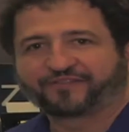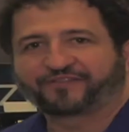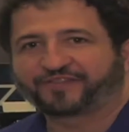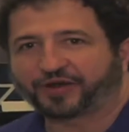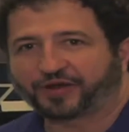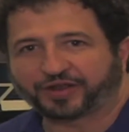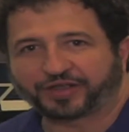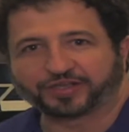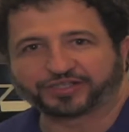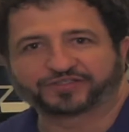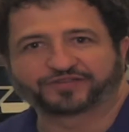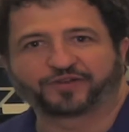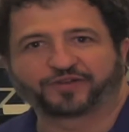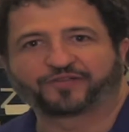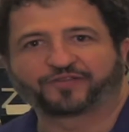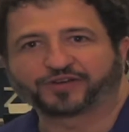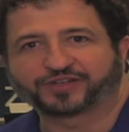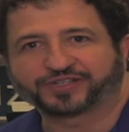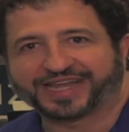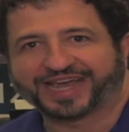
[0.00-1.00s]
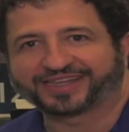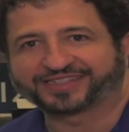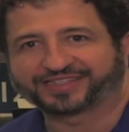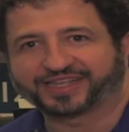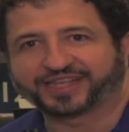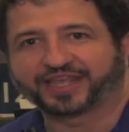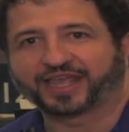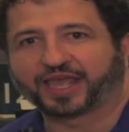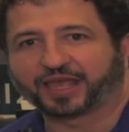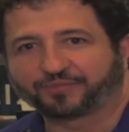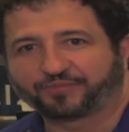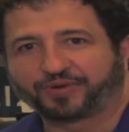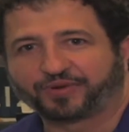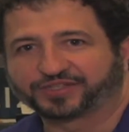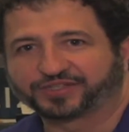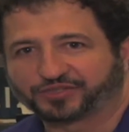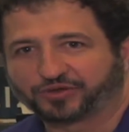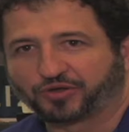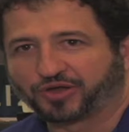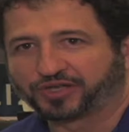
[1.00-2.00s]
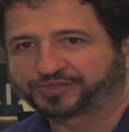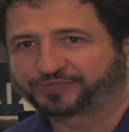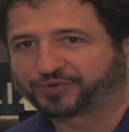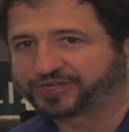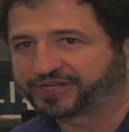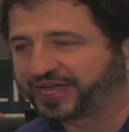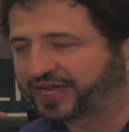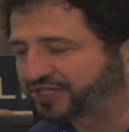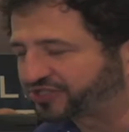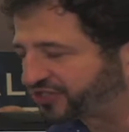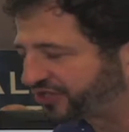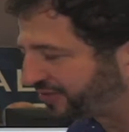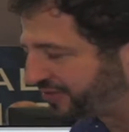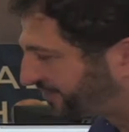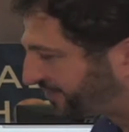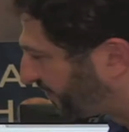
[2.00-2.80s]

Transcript: Very useful for testing impulse noise protection.